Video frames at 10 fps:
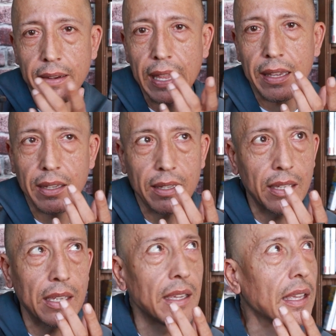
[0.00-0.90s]
like,
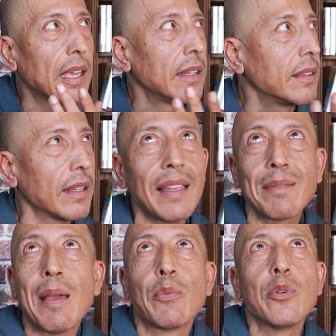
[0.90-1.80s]
in
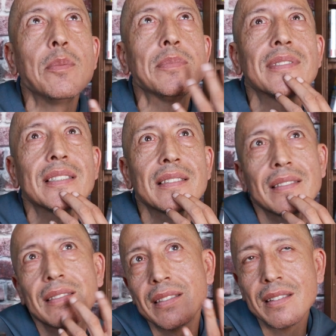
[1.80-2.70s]
like my
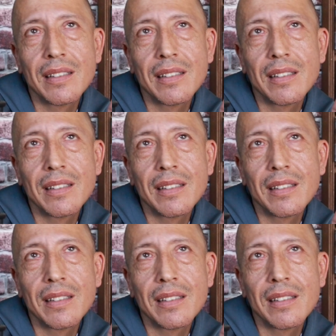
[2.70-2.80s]
rooms,